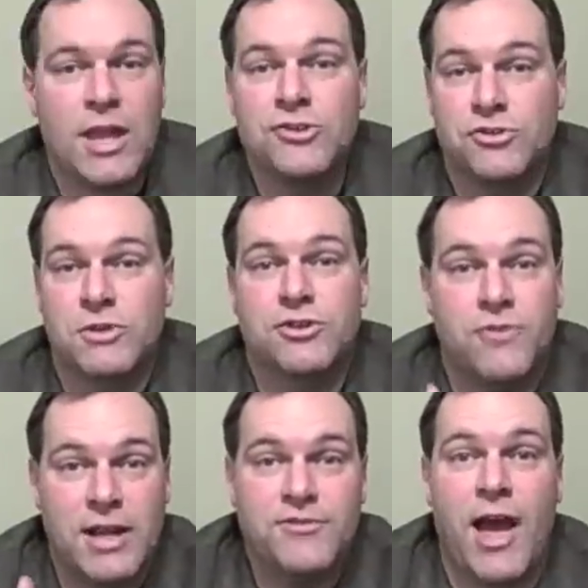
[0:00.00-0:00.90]
is doing a
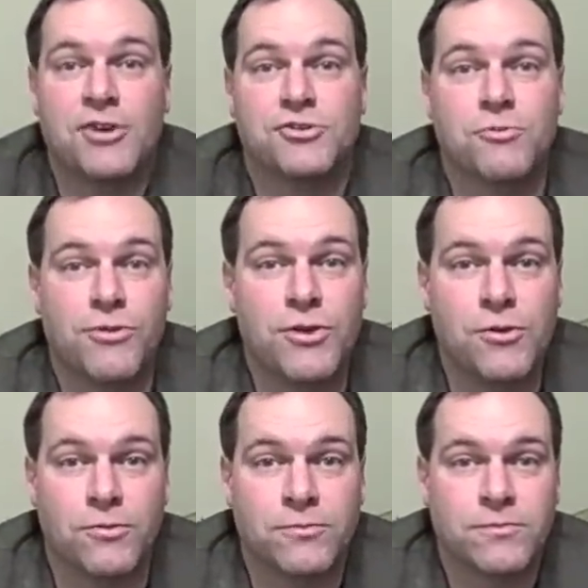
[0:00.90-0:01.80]
transaction with
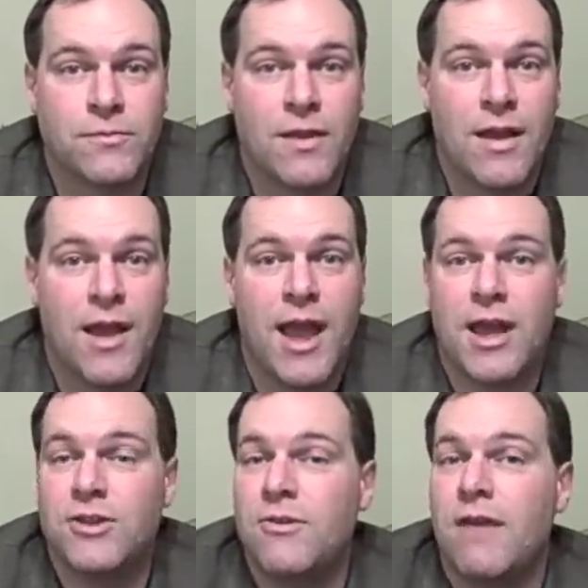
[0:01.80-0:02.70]
you,
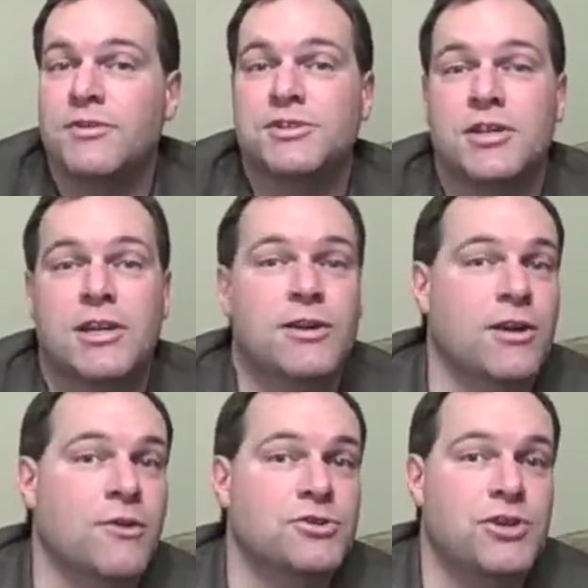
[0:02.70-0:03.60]
and you have a sticky
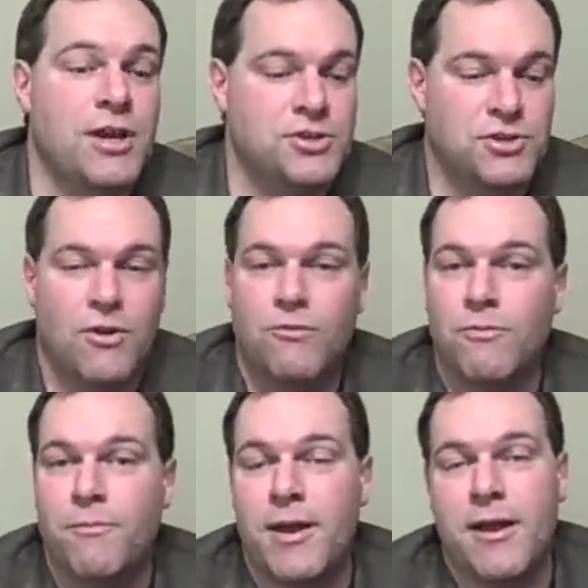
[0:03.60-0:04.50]
negotiation on
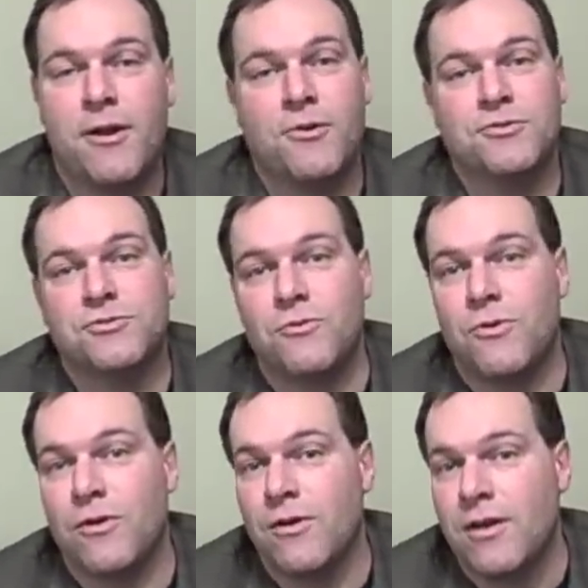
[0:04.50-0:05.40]
repairs
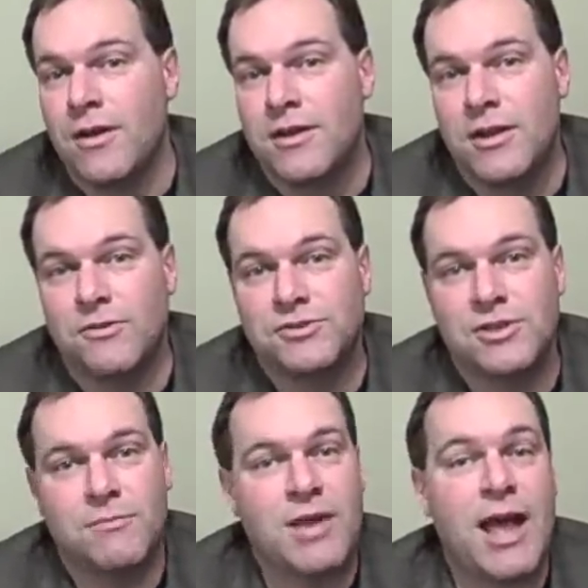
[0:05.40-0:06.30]
or
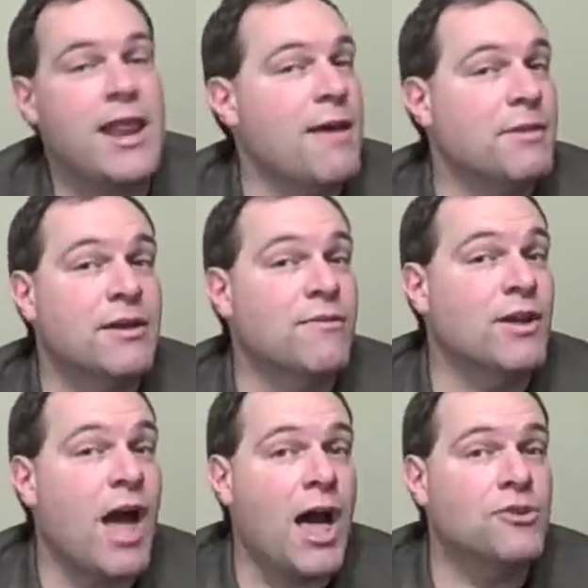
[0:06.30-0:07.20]
some dynamic of
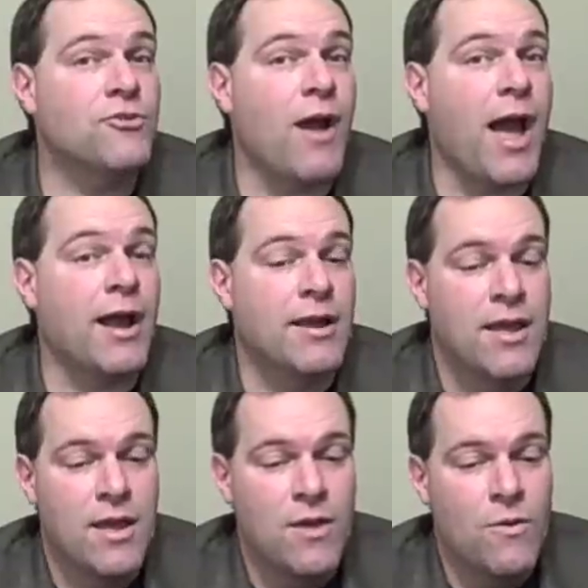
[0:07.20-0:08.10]
the contract.
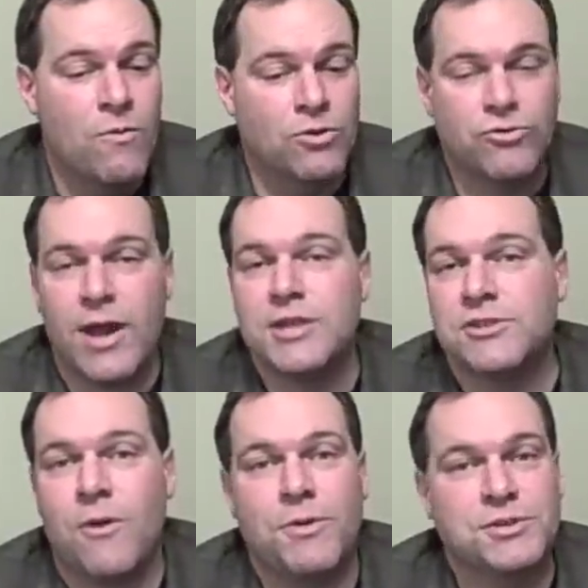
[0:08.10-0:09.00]
Well,
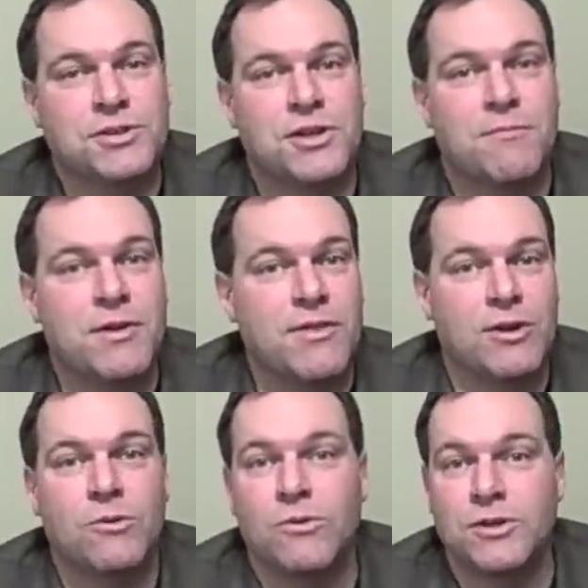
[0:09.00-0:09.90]
Trey's always going to be the
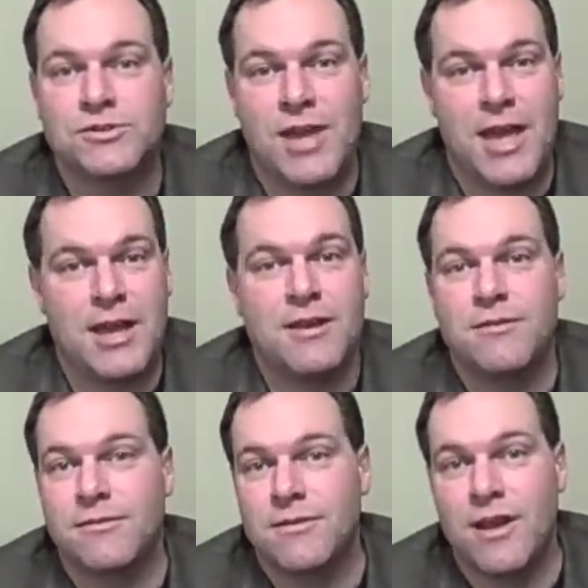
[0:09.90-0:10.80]
coolest head
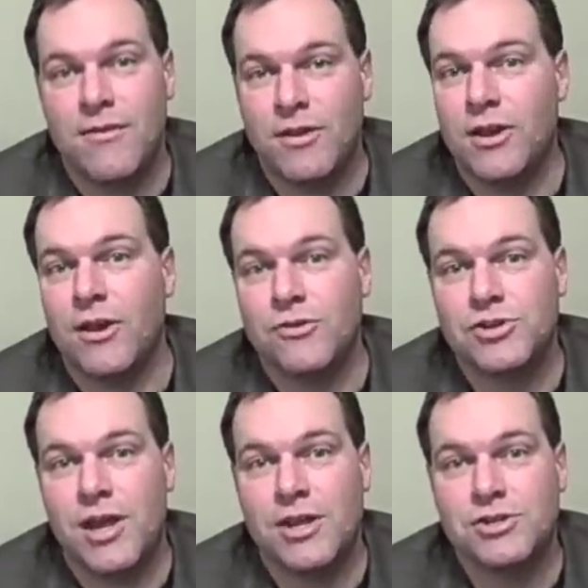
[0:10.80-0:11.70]
in the
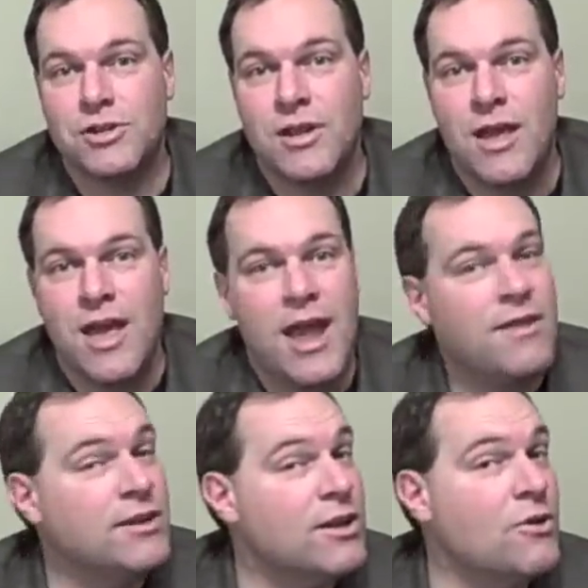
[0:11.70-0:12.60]
negotiation,
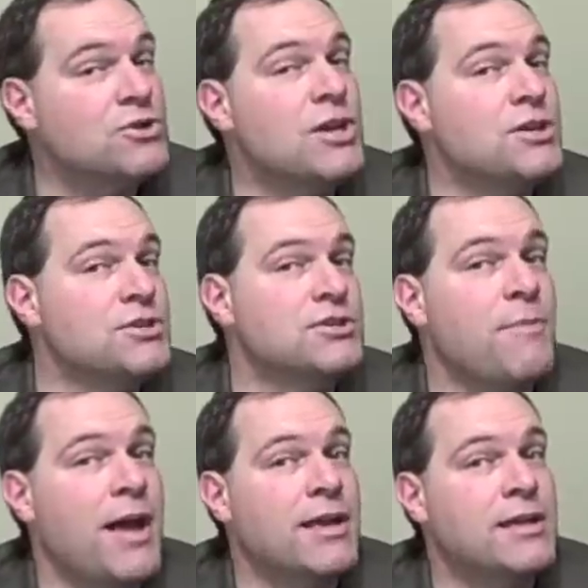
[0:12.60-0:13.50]
and the negotiations
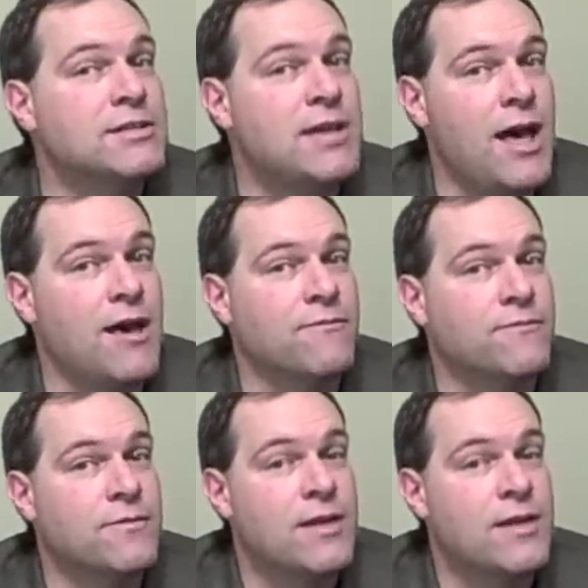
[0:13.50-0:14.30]
might get tough,